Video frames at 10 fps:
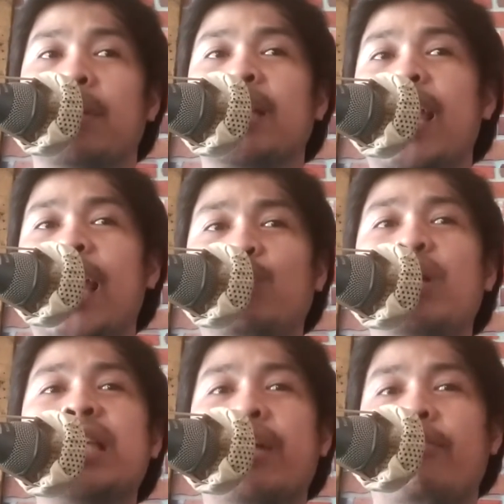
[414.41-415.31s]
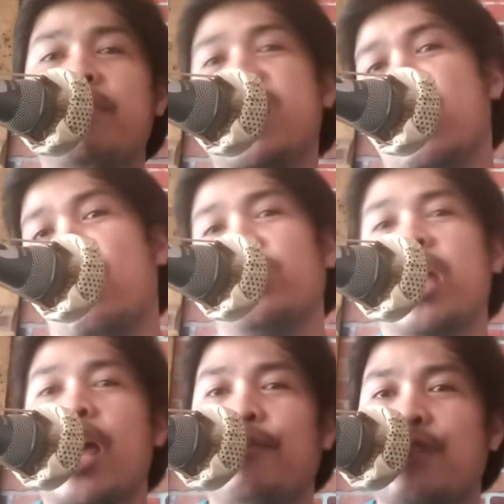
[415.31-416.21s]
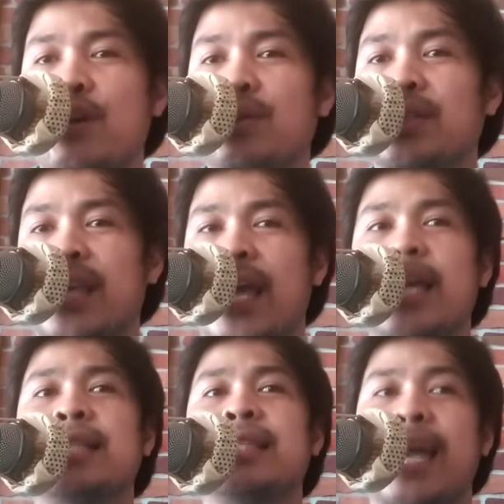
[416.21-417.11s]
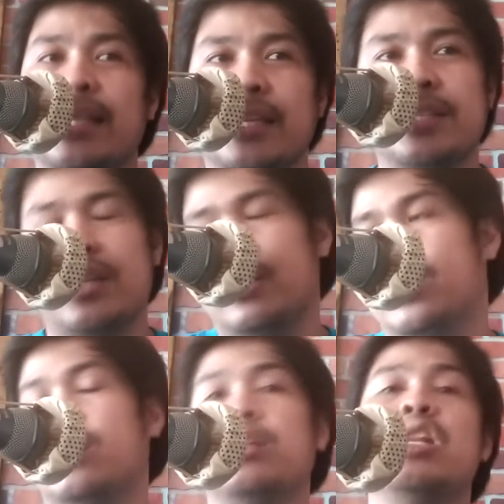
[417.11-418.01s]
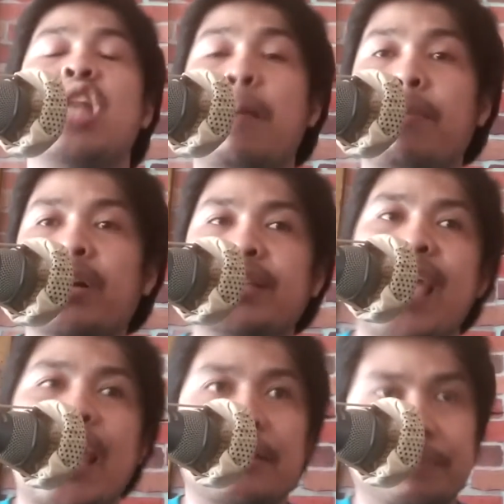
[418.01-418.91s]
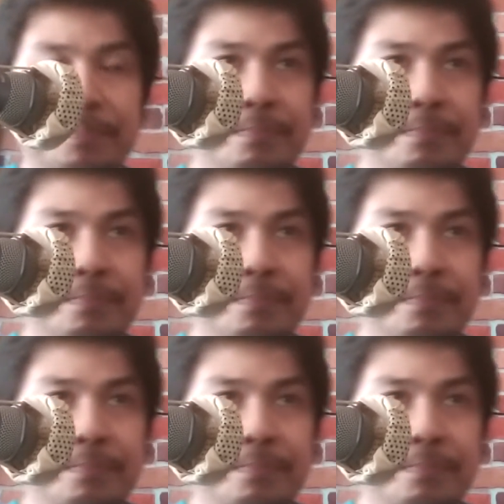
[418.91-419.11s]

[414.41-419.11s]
but it will never be known if you stay silent. Number 10.